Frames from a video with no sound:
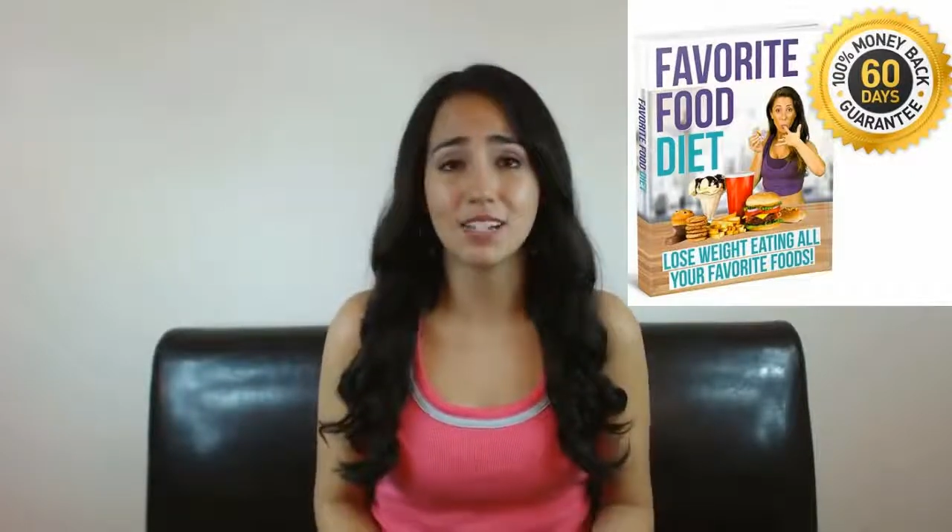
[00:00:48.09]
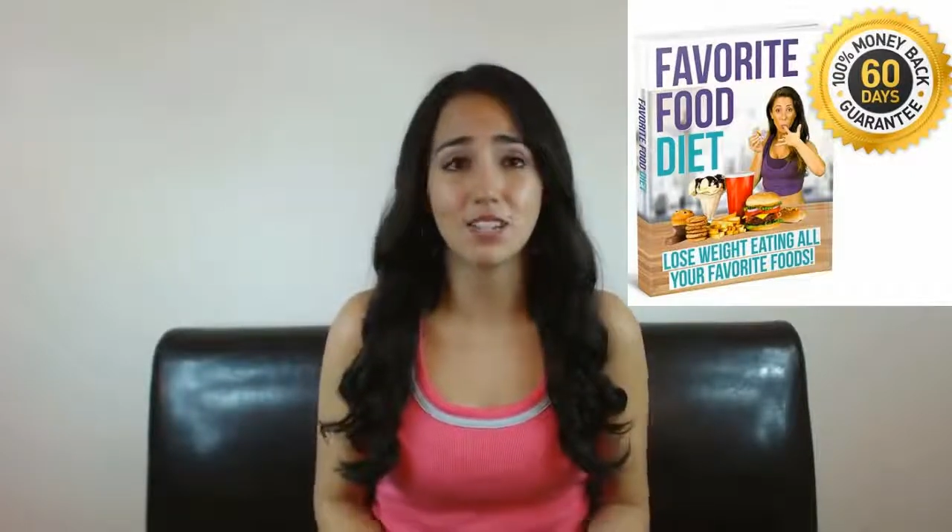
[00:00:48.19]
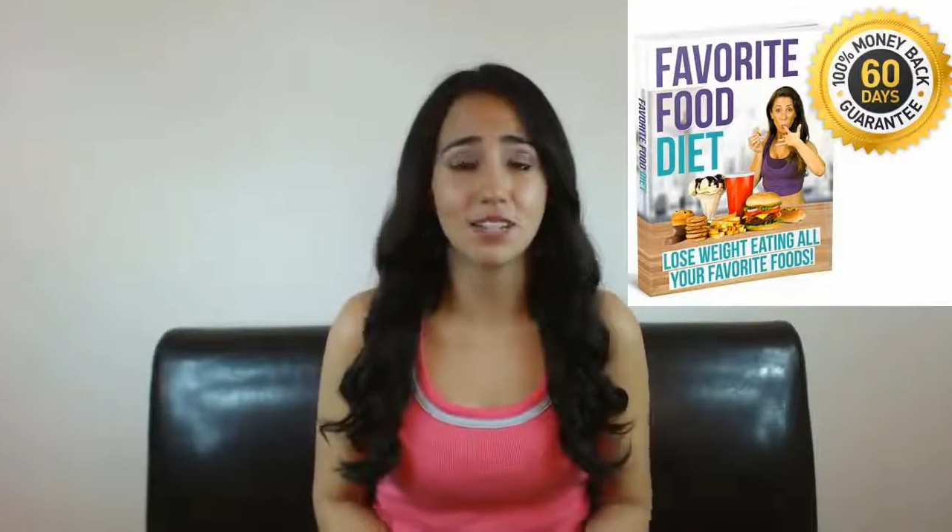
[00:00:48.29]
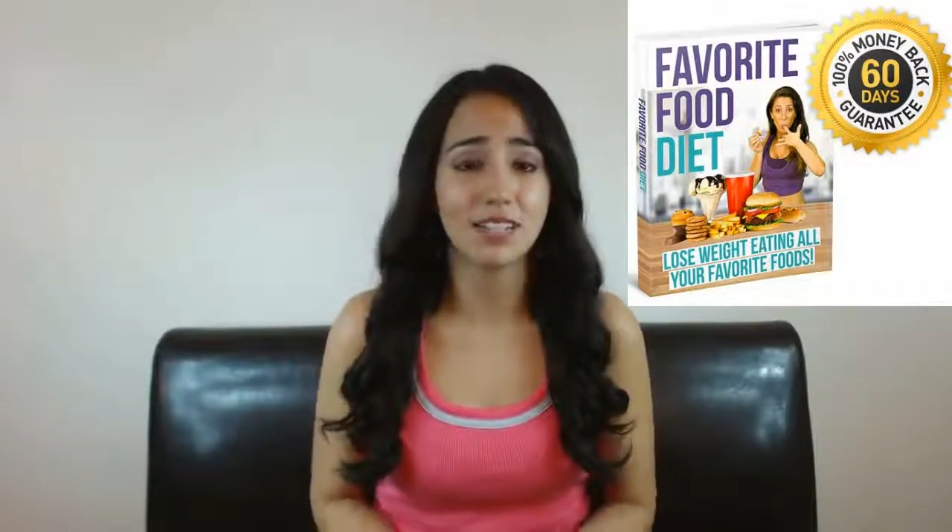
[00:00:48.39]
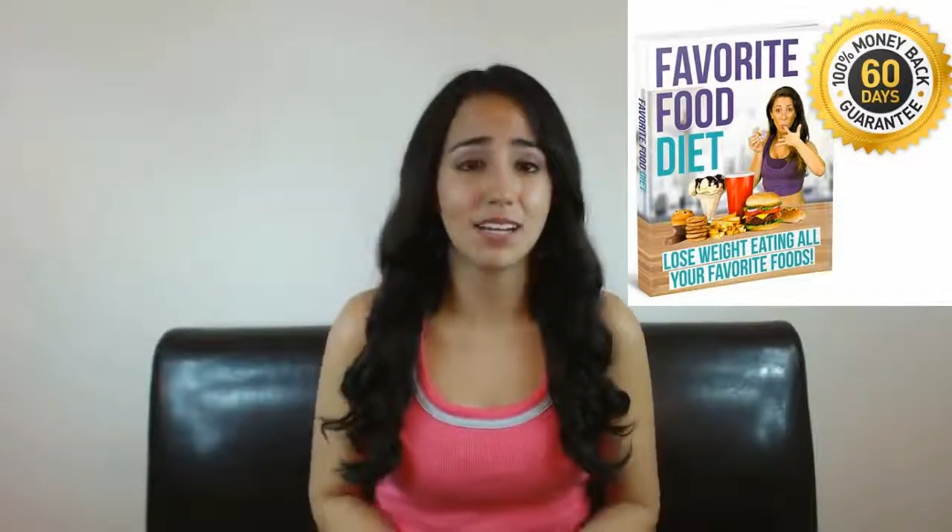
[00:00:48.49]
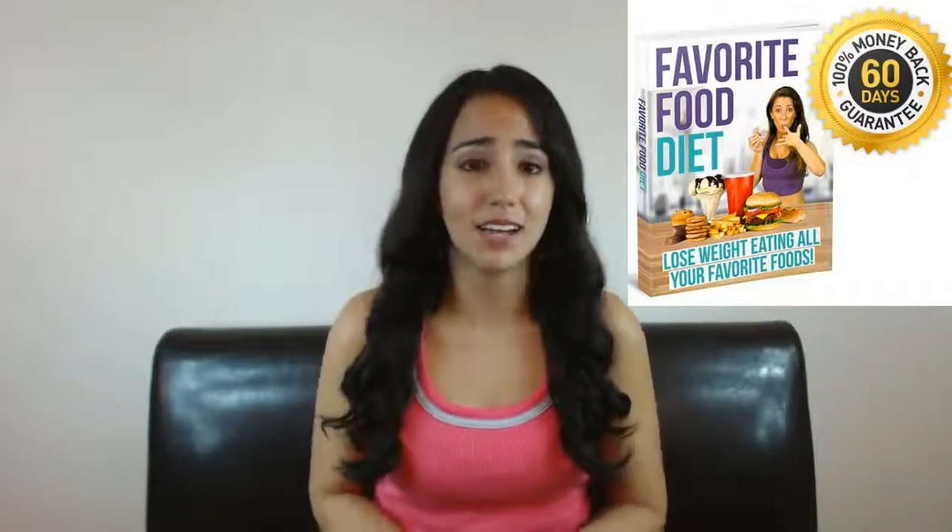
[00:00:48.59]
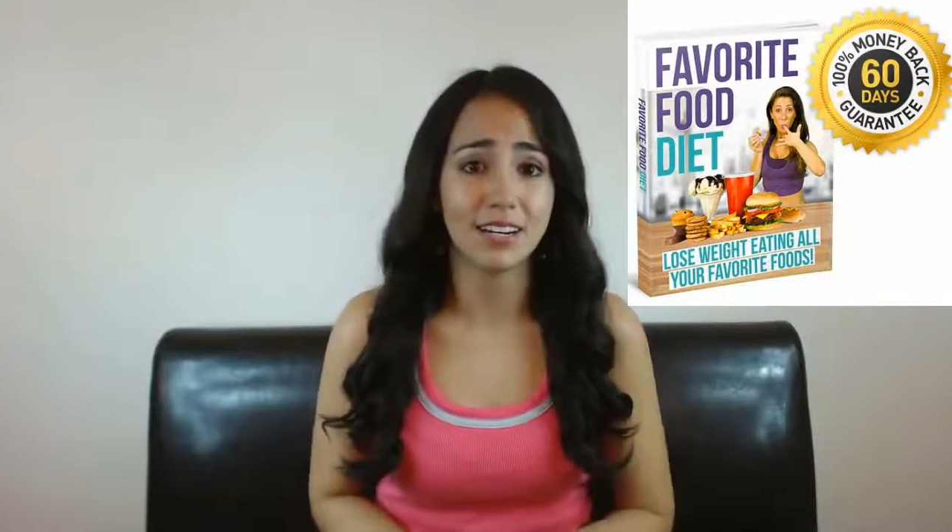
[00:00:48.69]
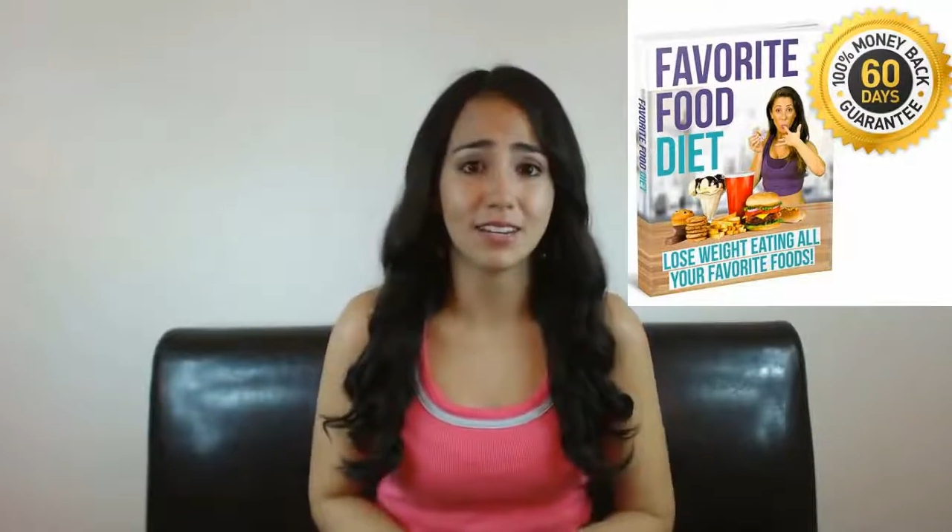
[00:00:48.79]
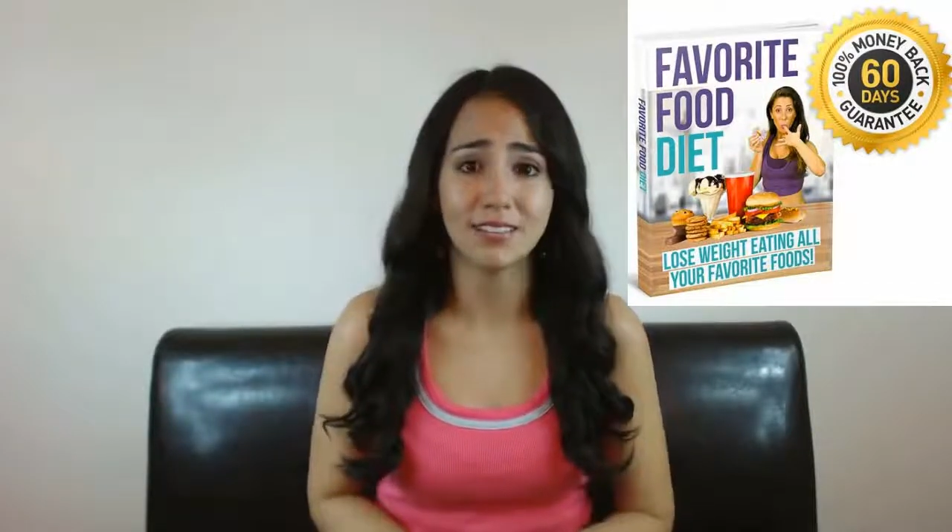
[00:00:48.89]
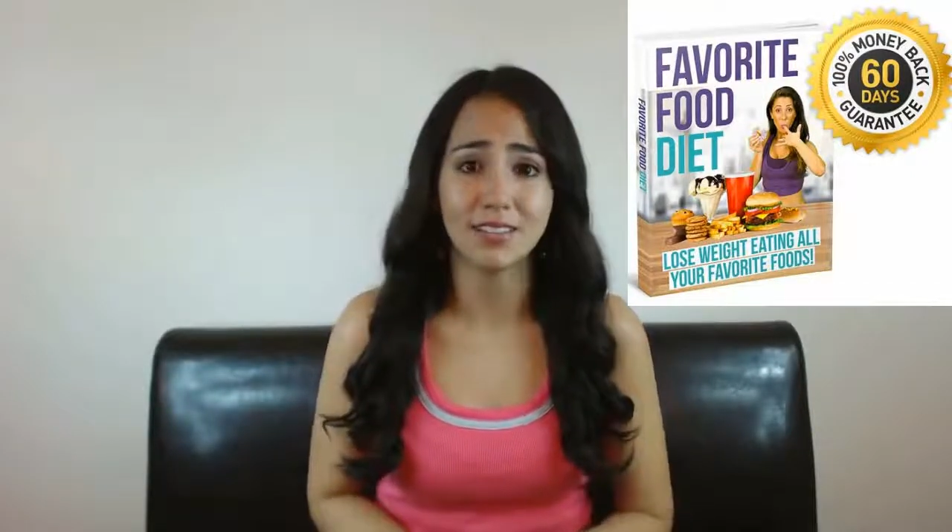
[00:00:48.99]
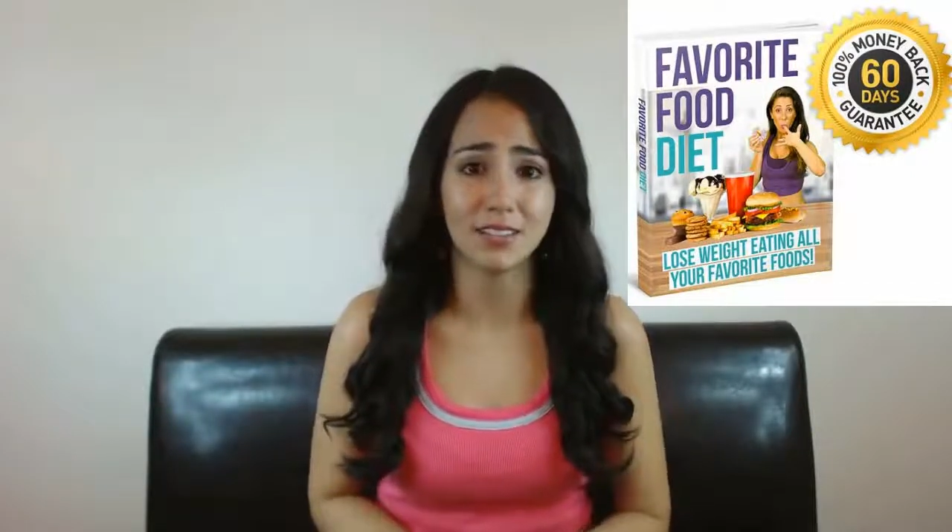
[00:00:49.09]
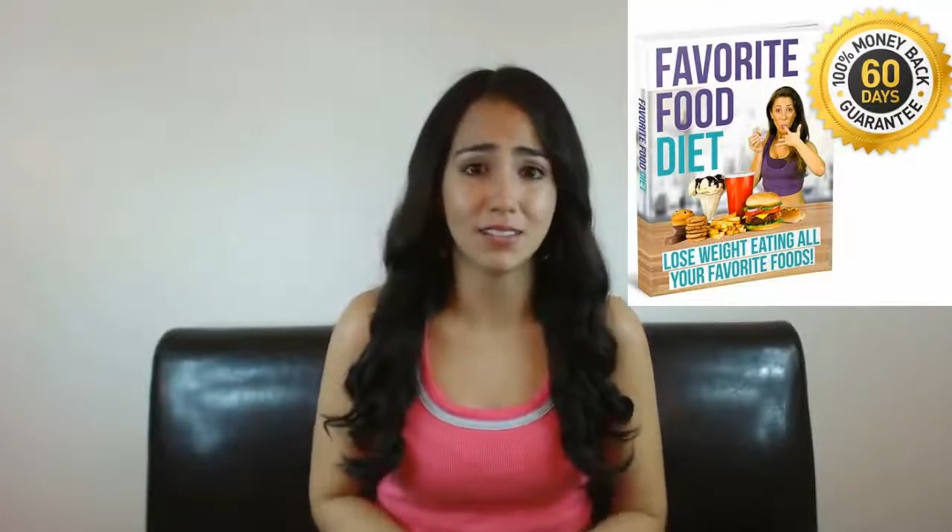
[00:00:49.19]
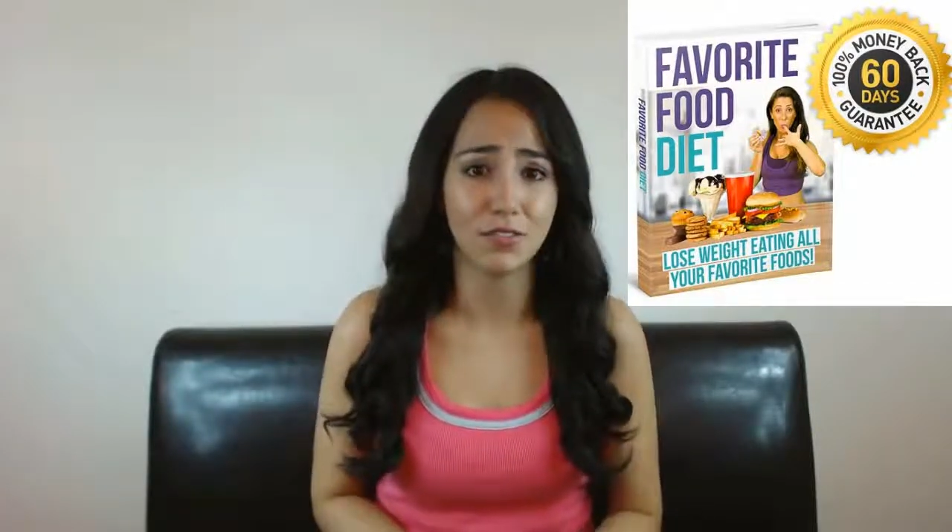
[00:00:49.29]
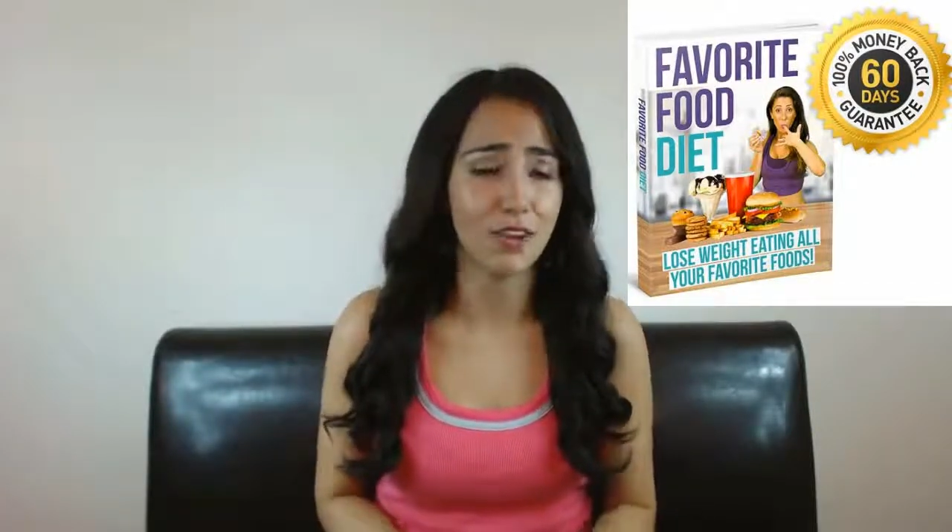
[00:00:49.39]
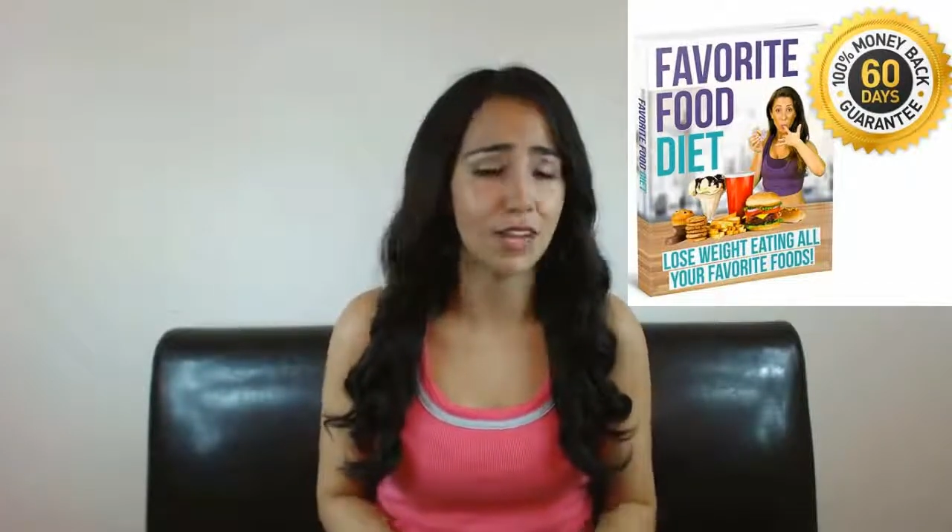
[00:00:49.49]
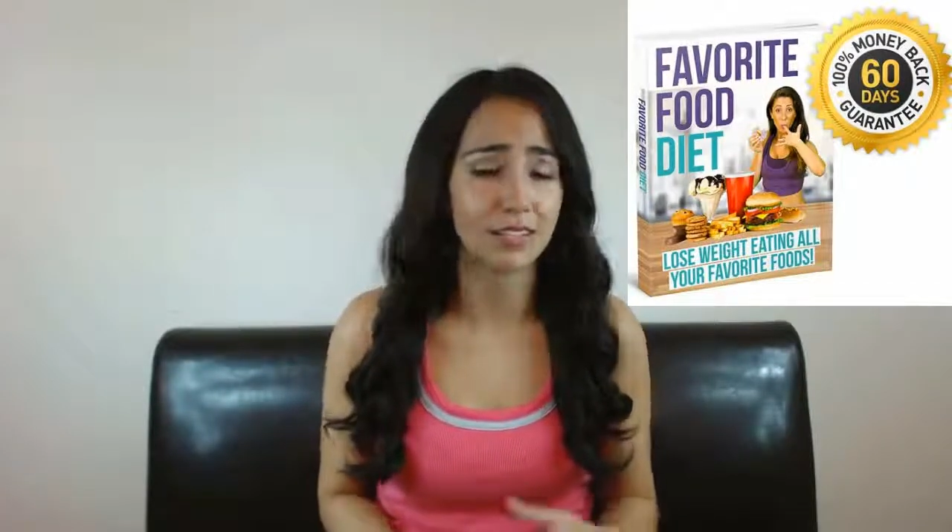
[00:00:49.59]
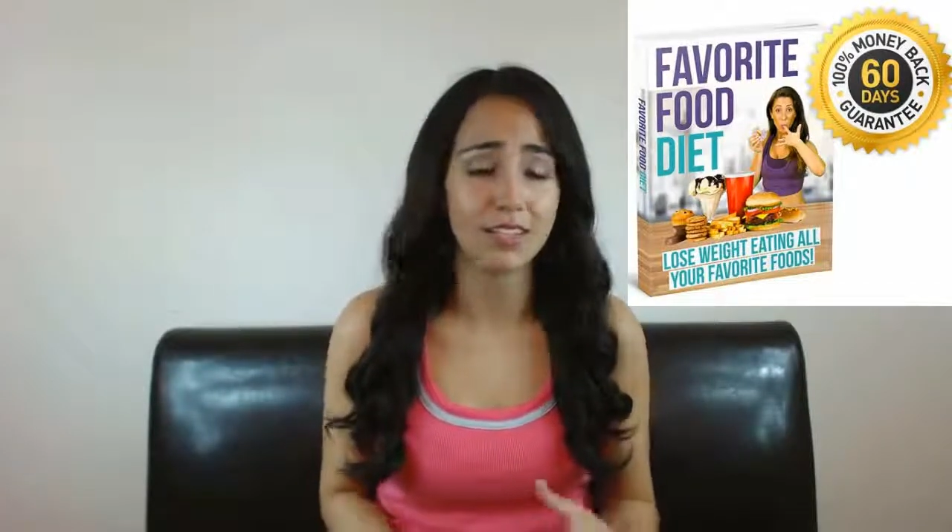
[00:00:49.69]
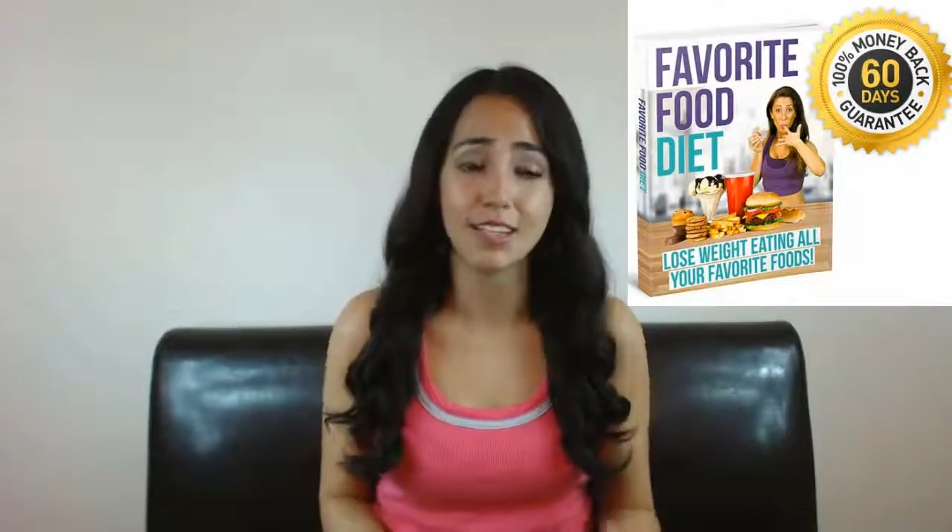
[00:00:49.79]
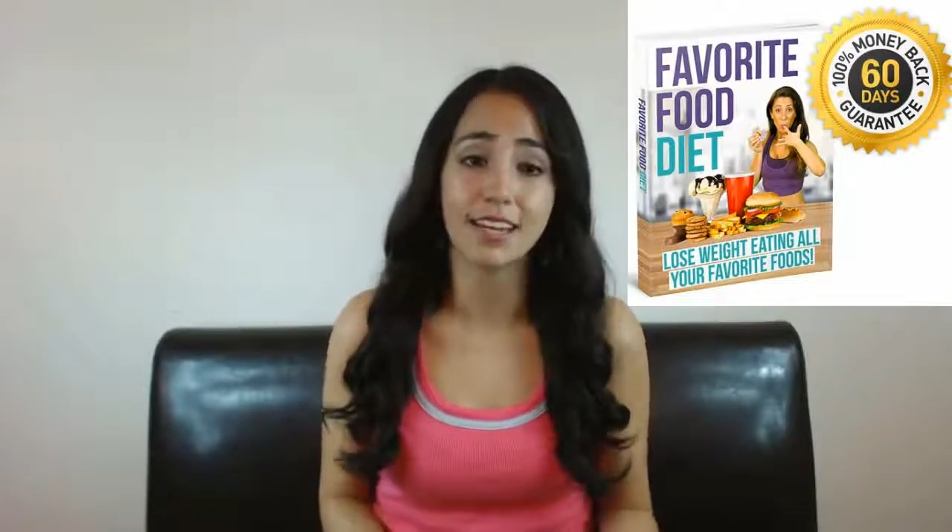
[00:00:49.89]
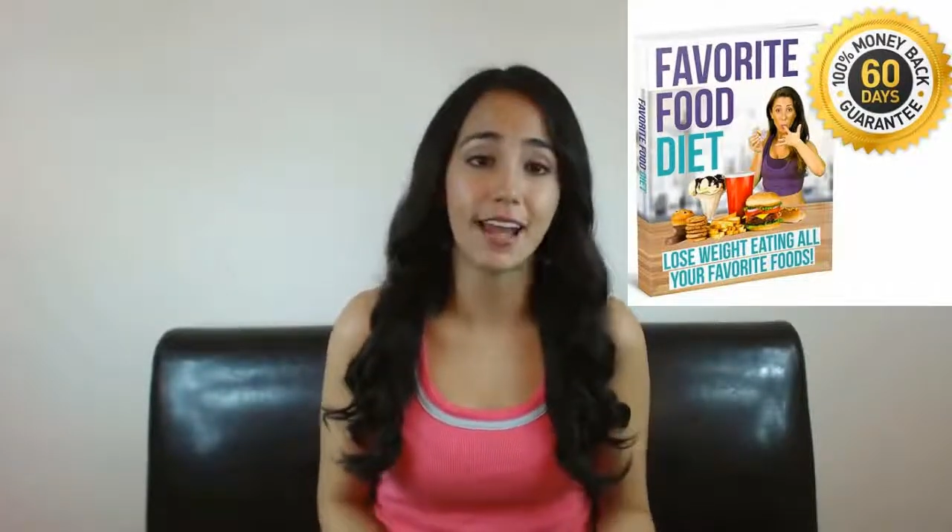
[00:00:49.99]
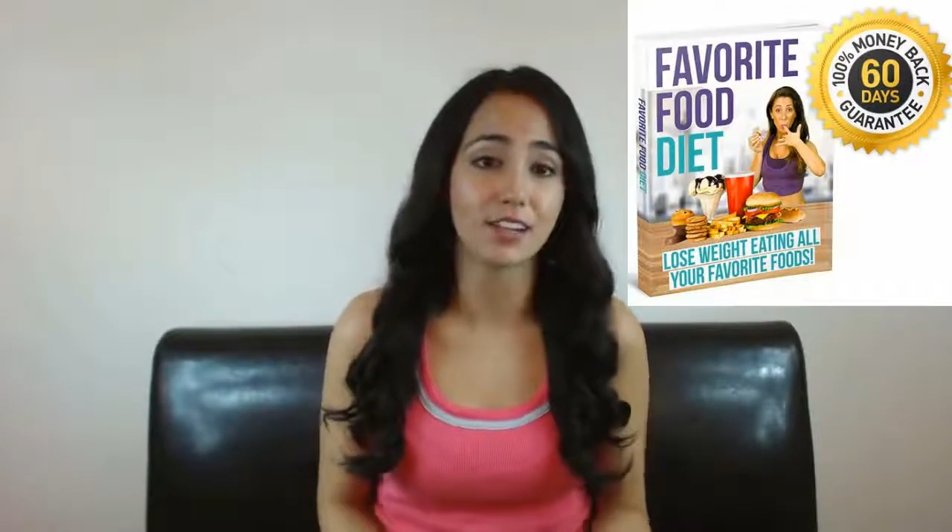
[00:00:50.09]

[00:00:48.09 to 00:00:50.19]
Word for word: I just decided to finally take